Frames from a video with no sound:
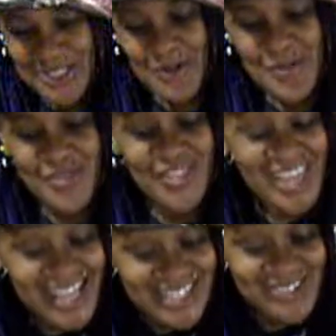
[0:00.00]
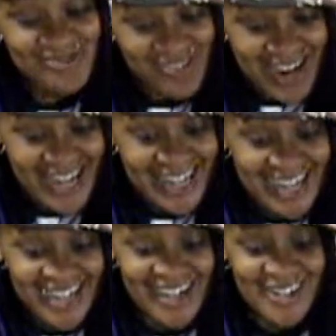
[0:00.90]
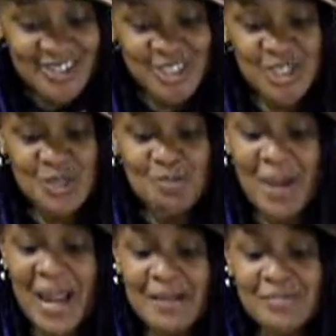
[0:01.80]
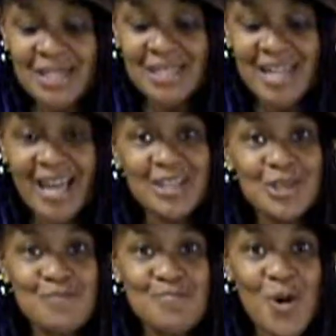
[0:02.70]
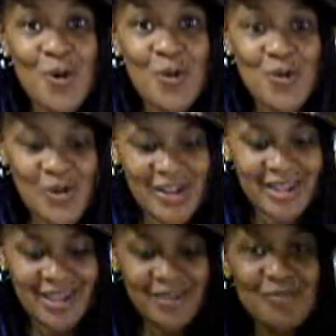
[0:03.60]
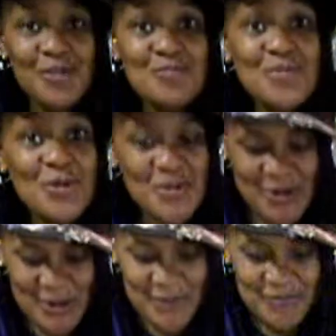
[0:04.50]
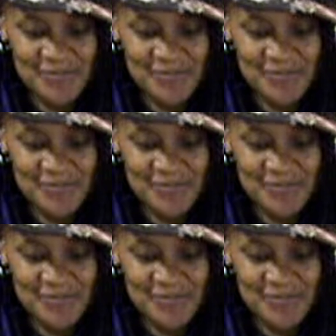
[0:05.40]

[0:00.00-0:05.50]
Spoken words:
So this right here just made me like the bowl even more.